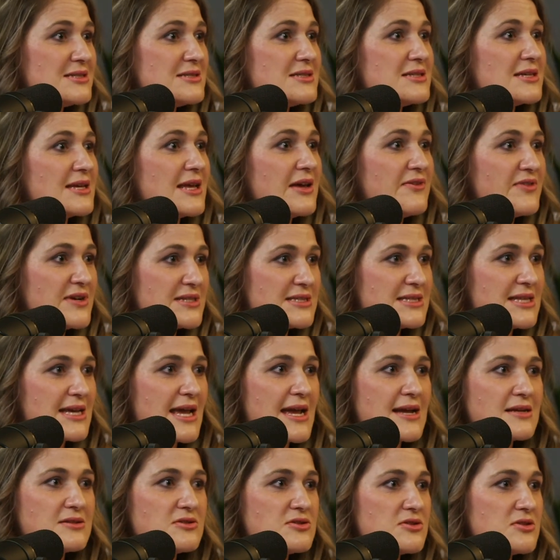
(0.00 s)
to give us the
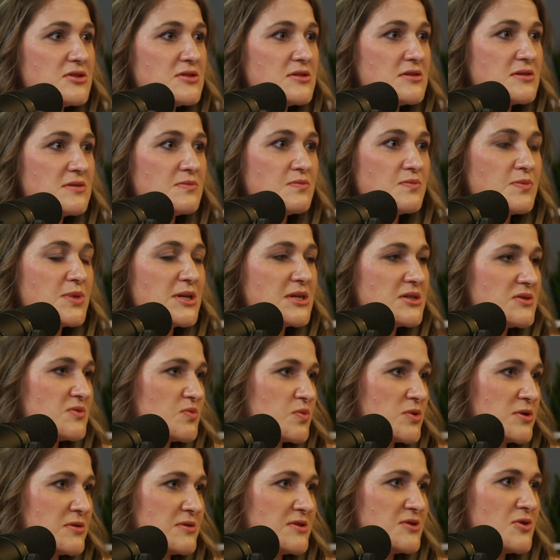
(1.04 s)
answers because
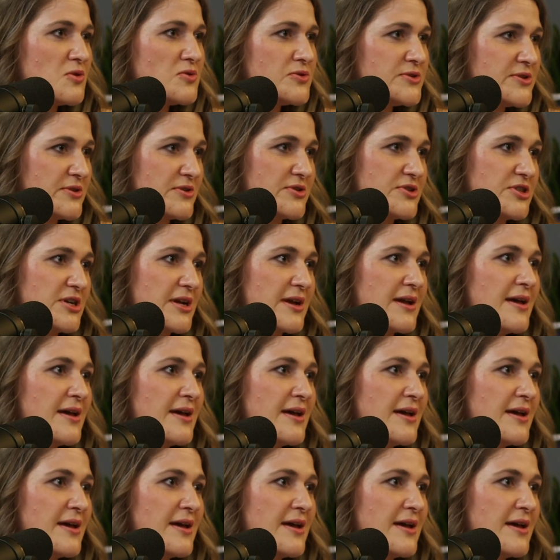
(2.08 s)
we're soul searching.